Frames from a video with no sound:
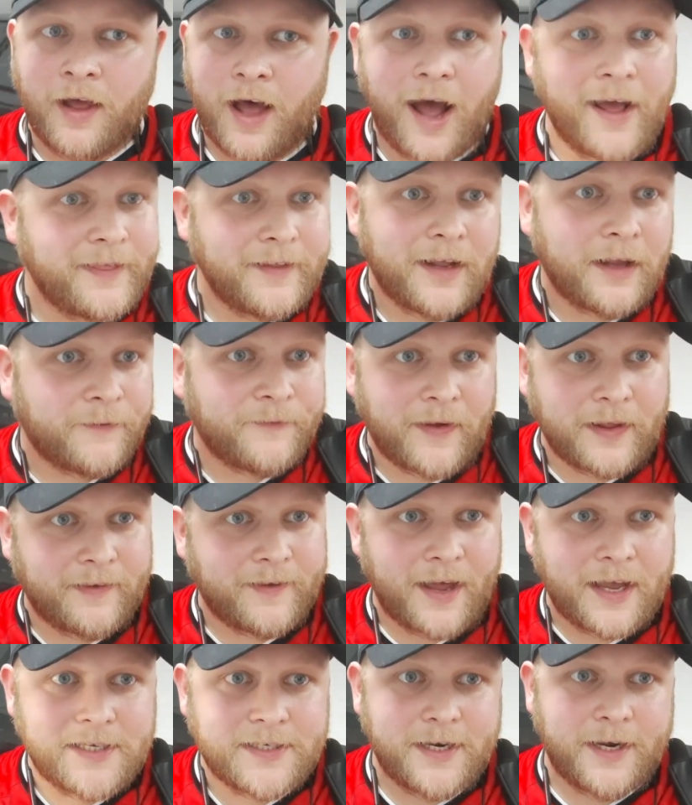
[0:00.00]
I think that's
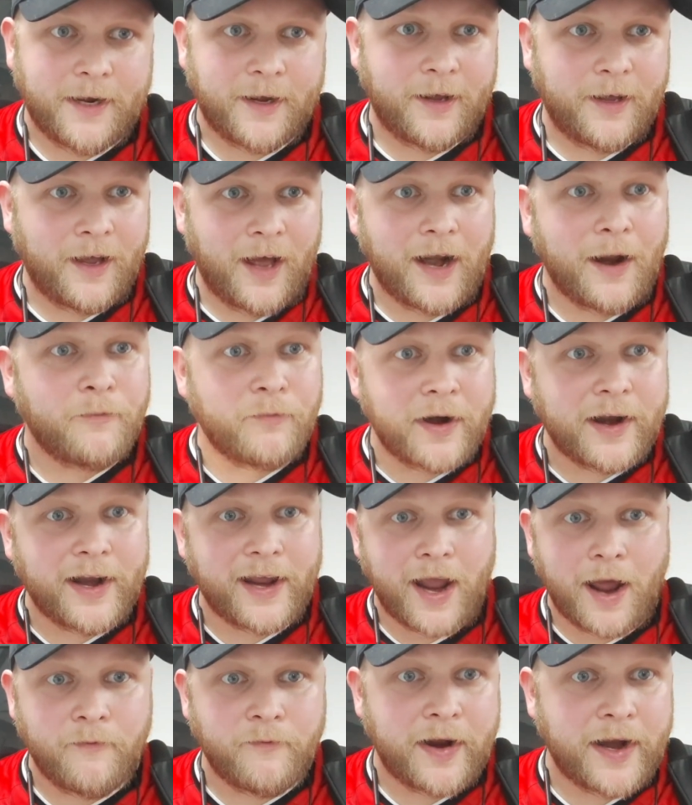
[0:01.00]
fantastic, and I'm
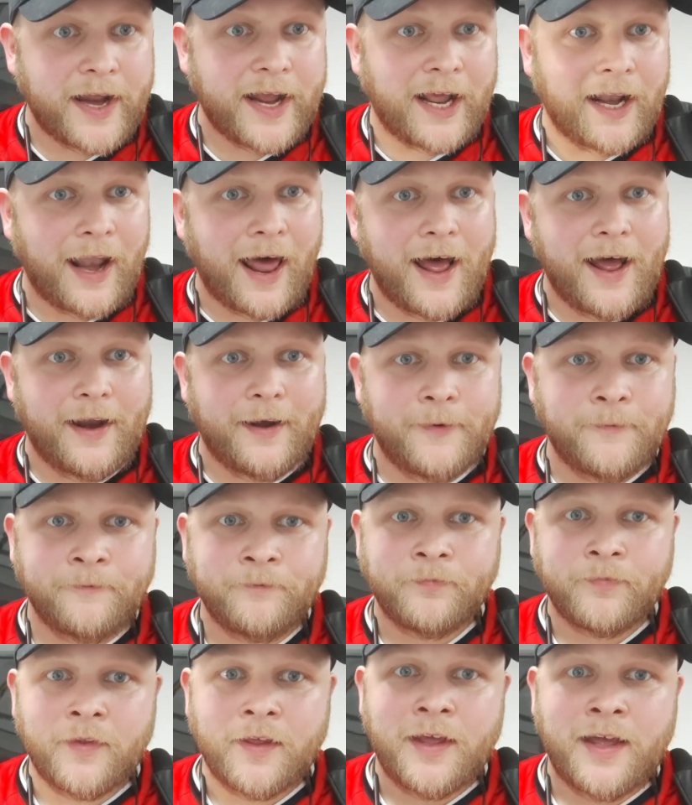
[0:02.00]
really glad.
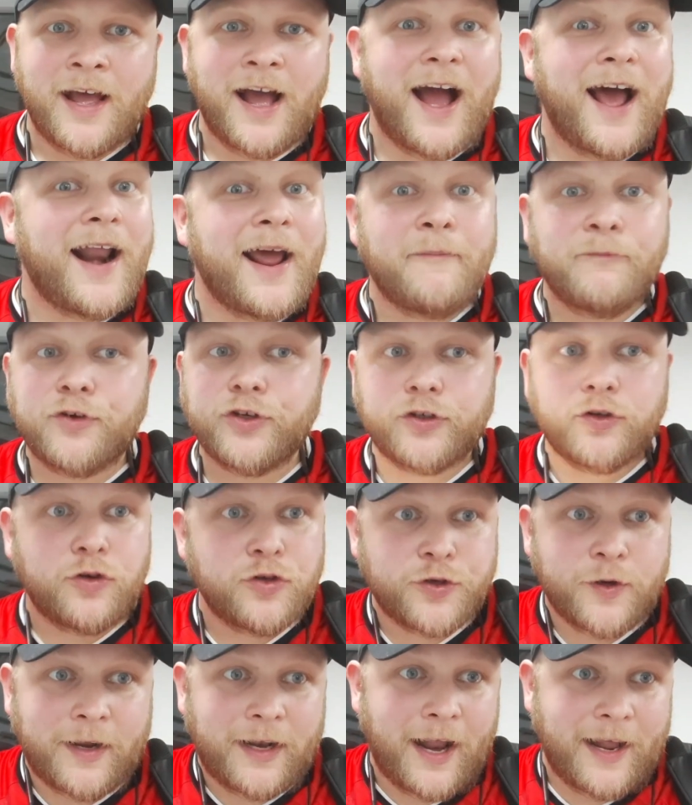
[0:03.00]
And I'm just
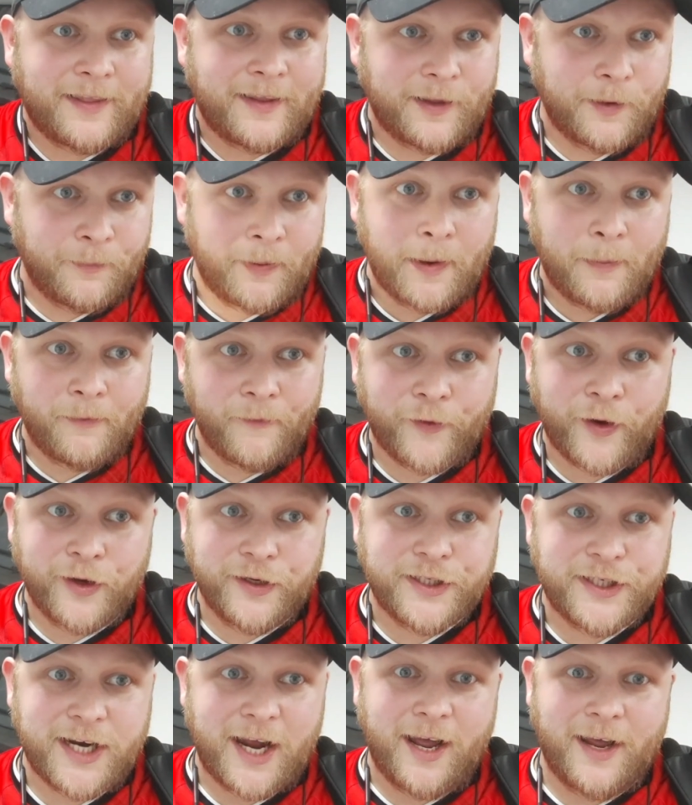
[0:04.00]
also glad that the people of
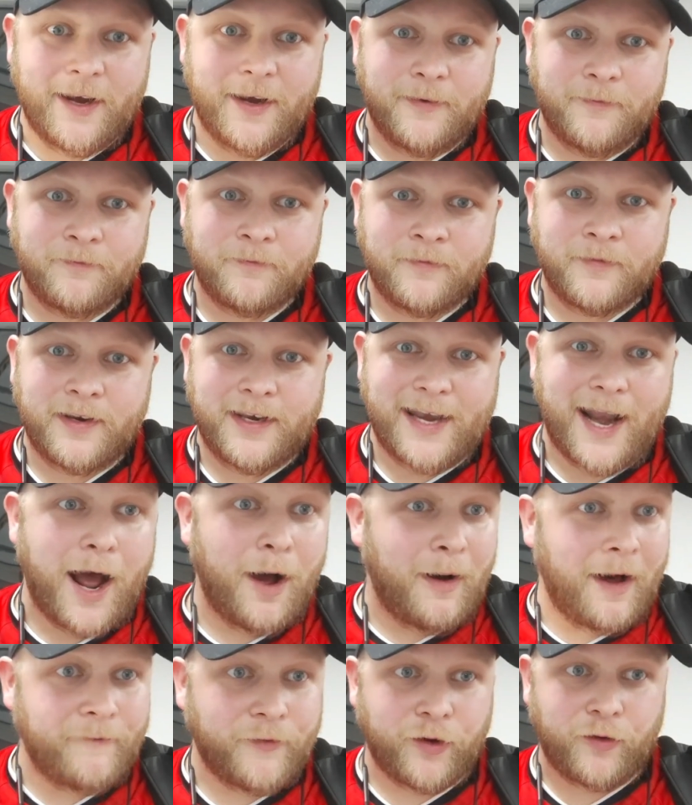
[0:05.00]
Kunshan
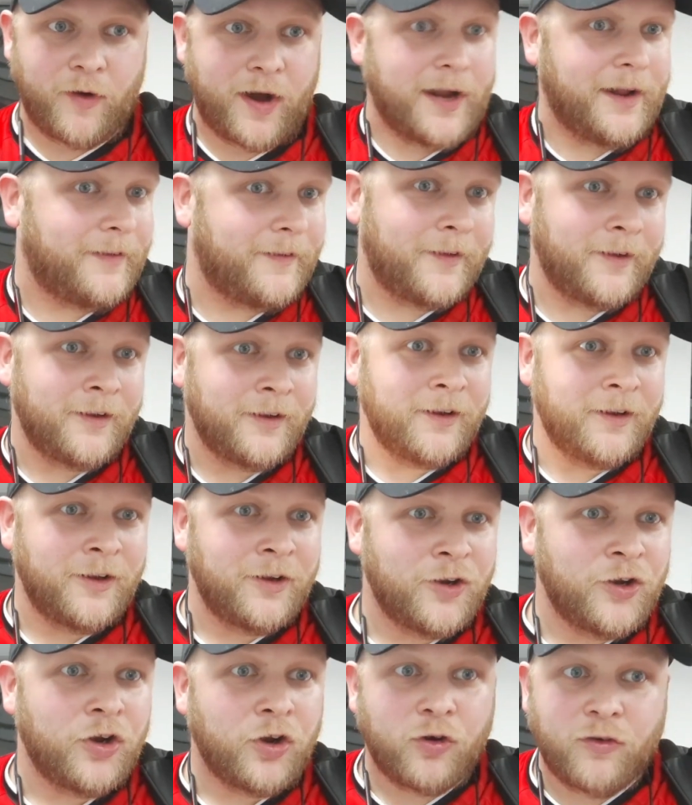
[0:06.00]
now have a great
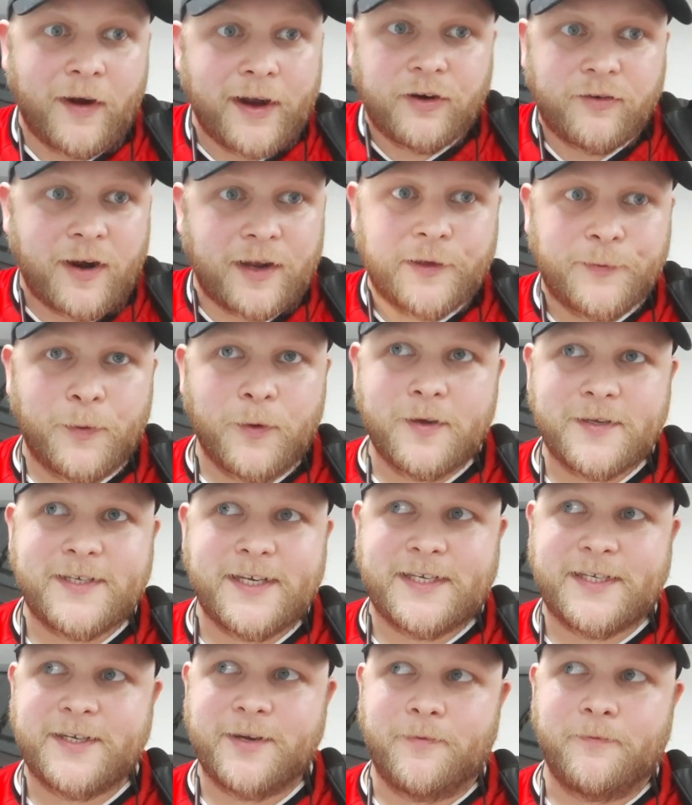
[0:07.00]
transport
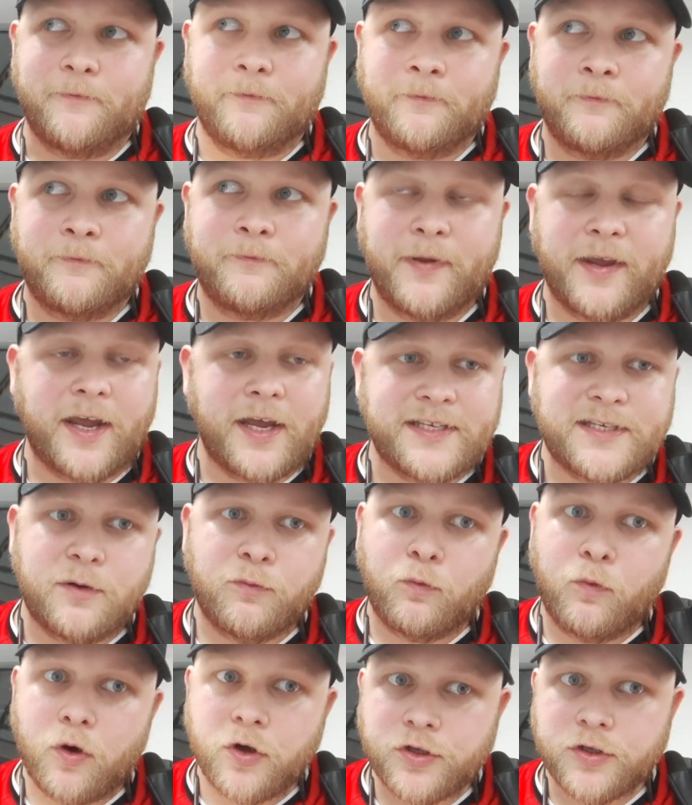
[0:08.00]
system, because
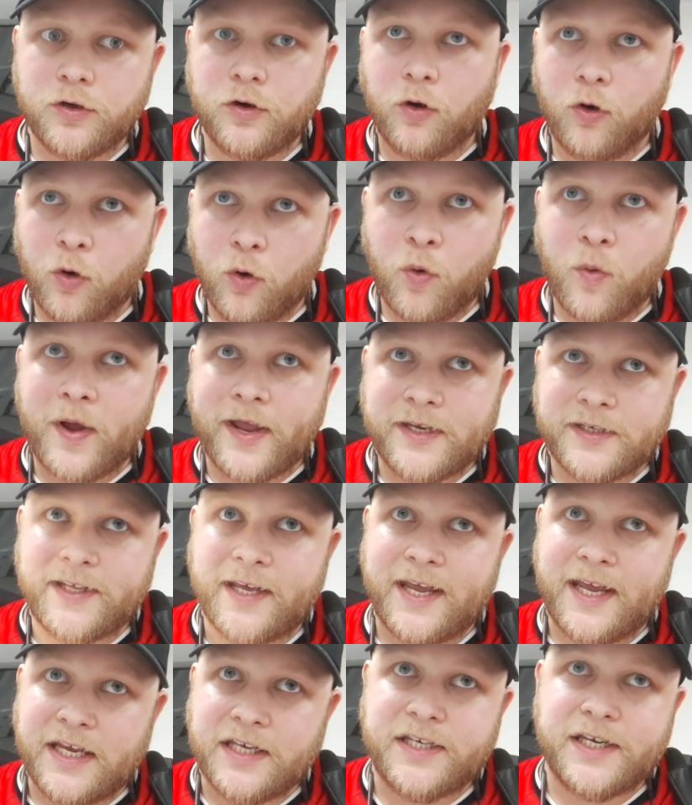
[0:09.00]
it wasn't always
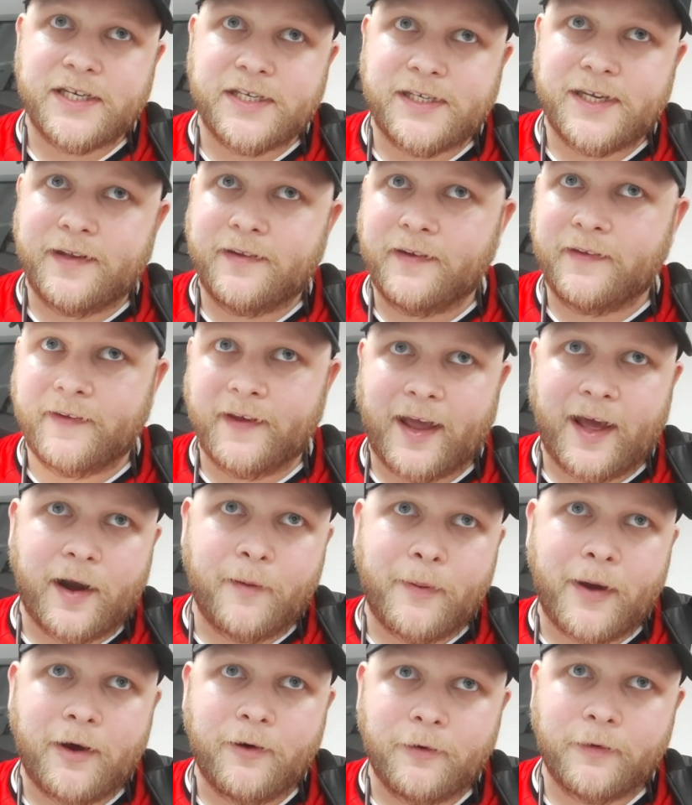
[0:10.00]
the easiest city to get
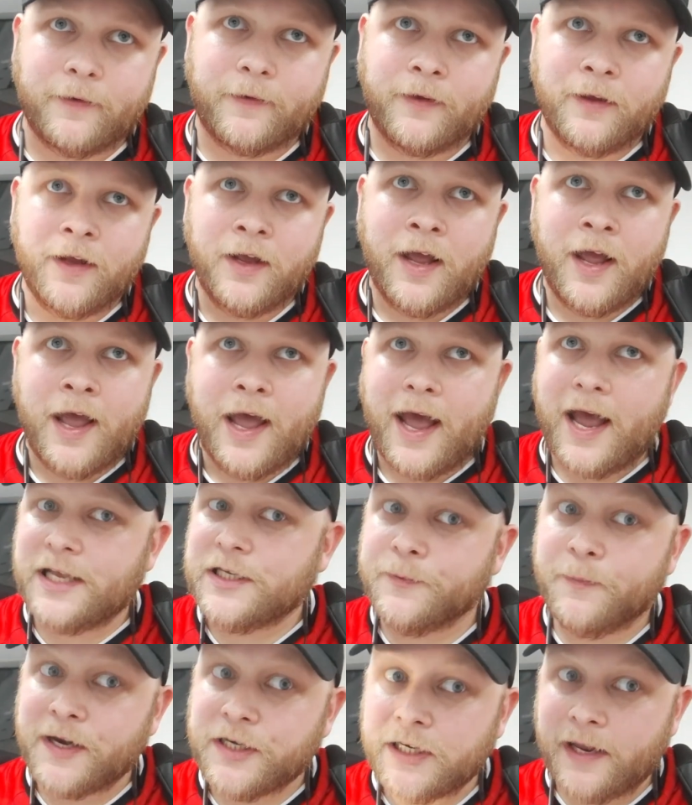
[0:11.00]
about,
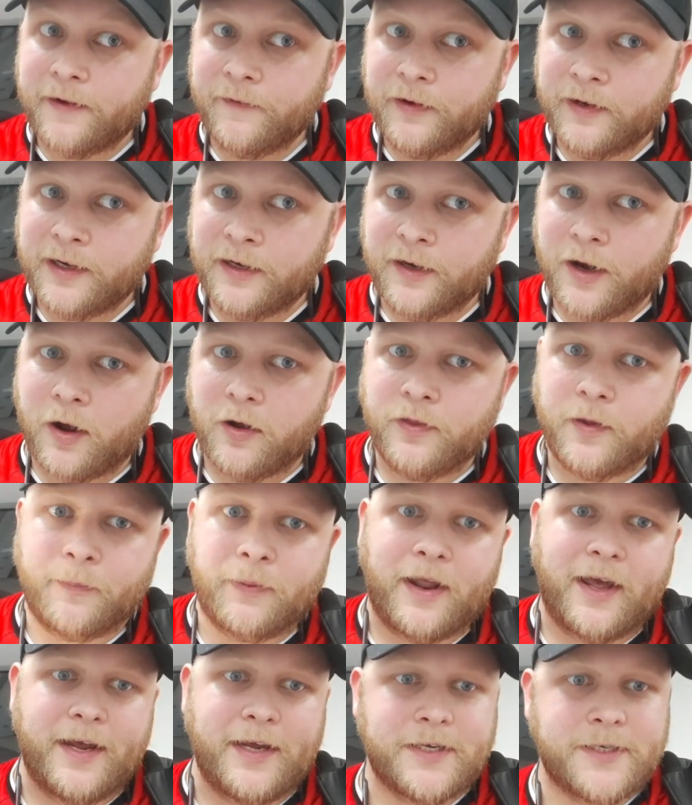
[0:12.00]
especially if you didn't know the
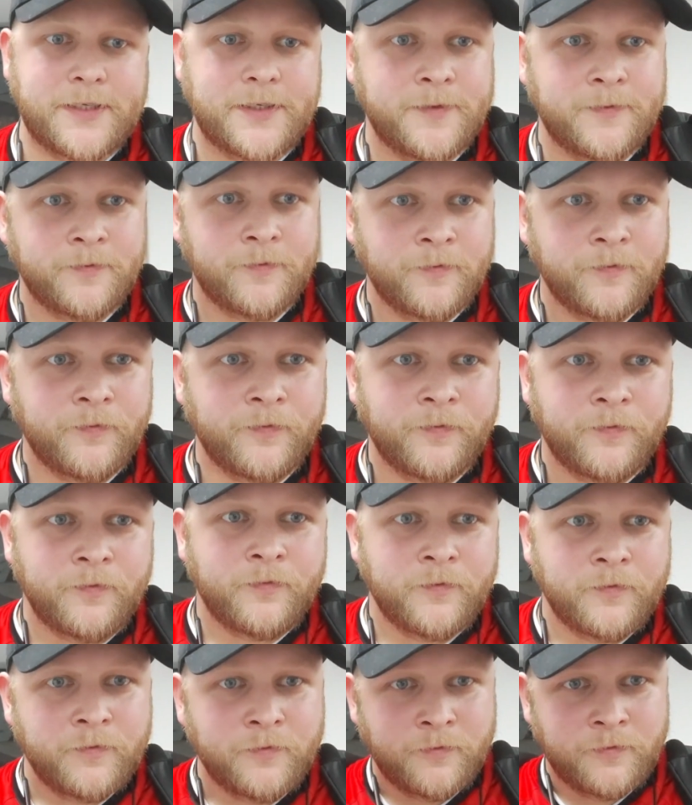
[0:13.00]
place.
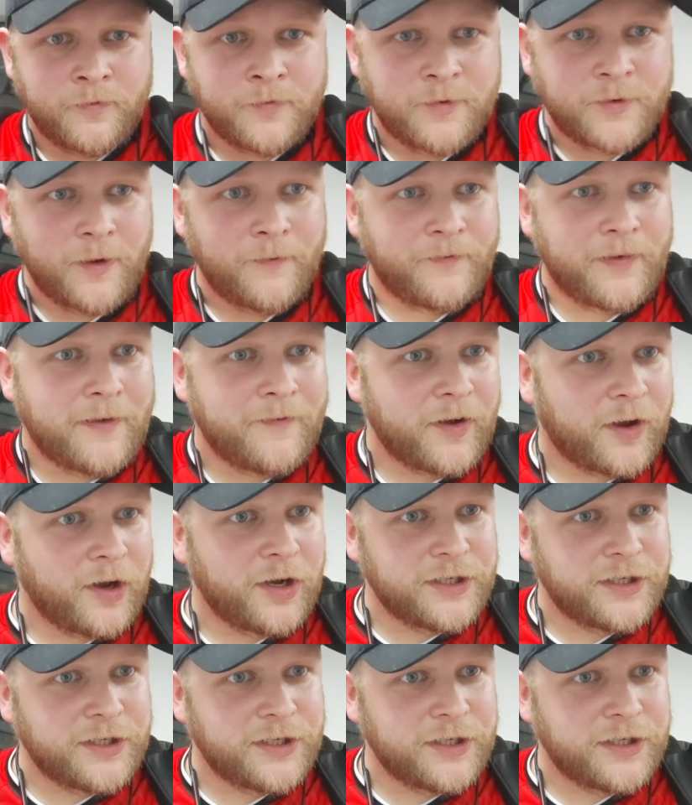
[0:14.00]
So viva